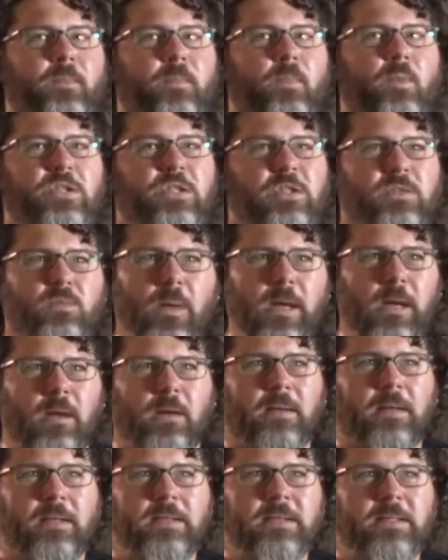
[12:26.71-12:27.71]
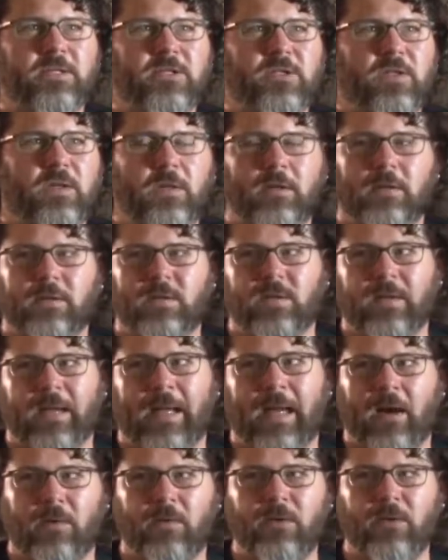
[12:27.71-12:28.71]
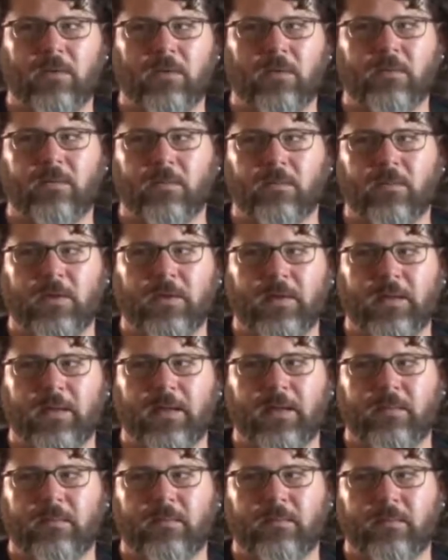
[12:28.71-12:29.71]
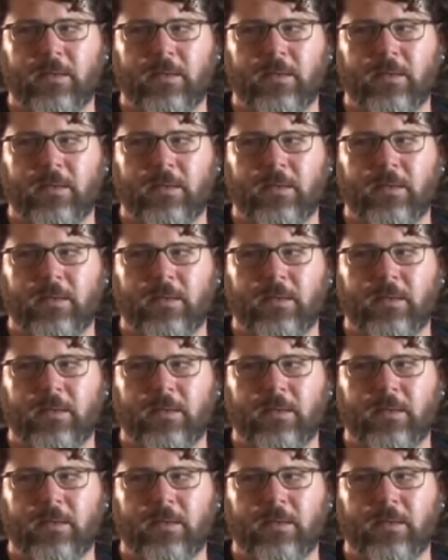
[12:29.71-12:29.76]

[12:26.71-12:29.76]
Which is weird, because it's, it's like how you go from looking at,